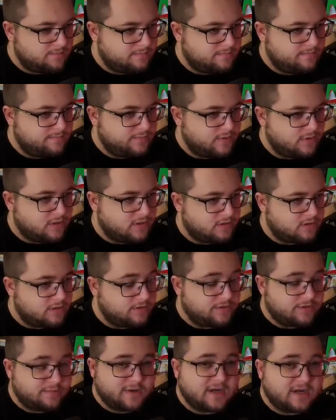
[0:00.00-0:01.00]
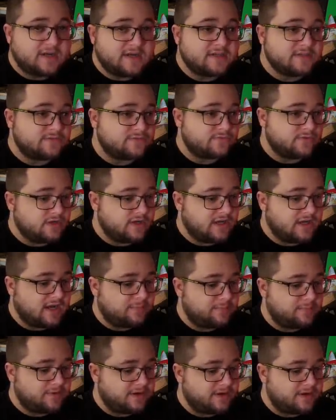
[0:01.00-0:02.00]
But nothing bad is really
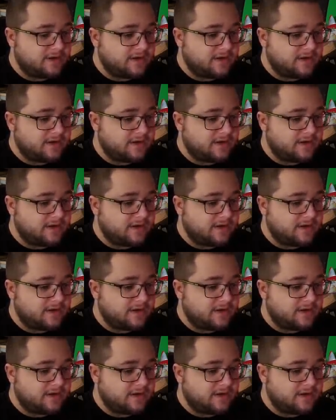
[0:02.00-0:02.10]
happening.